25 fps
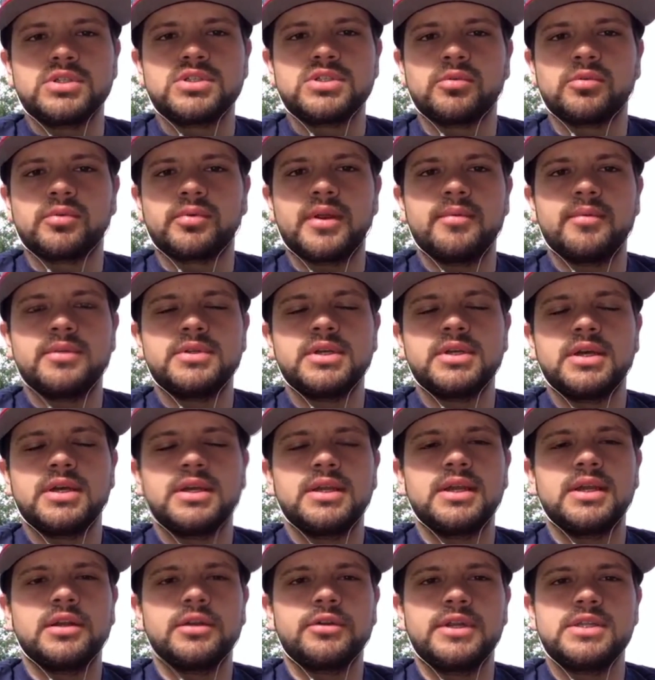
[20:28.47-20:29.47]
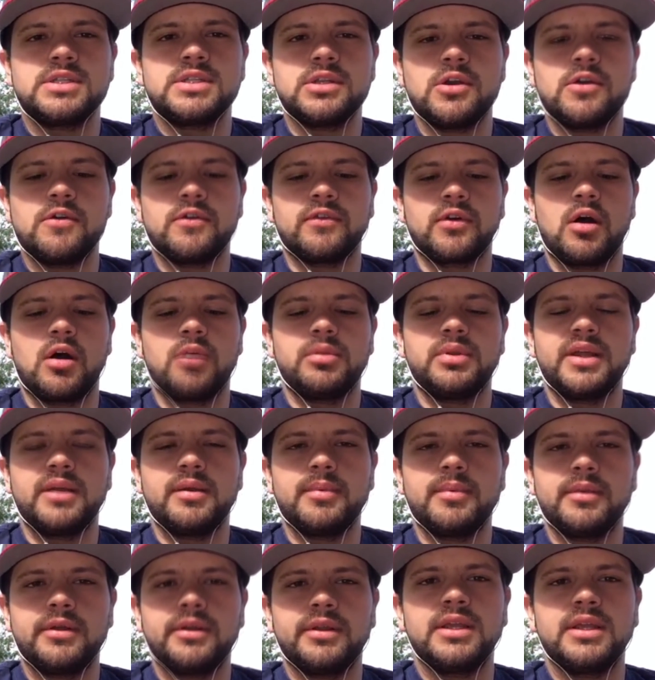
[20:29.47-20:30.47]
to increase the overall
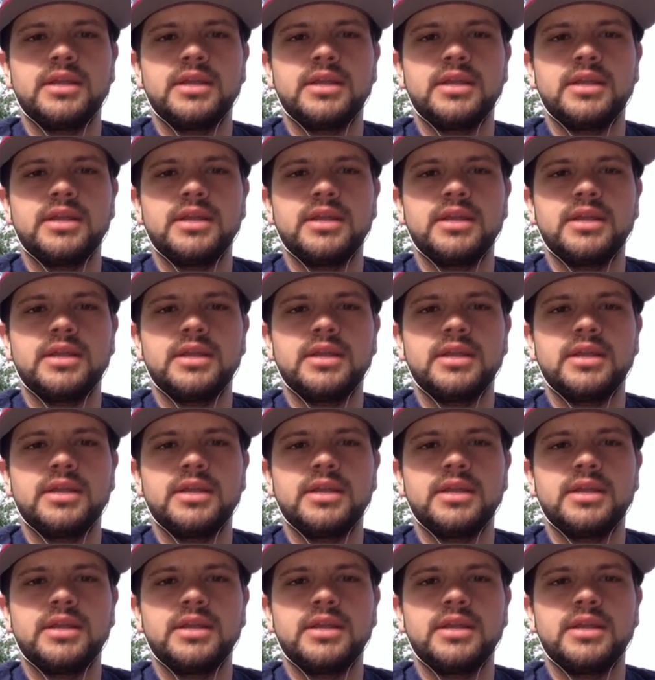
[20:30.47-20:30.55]
playability.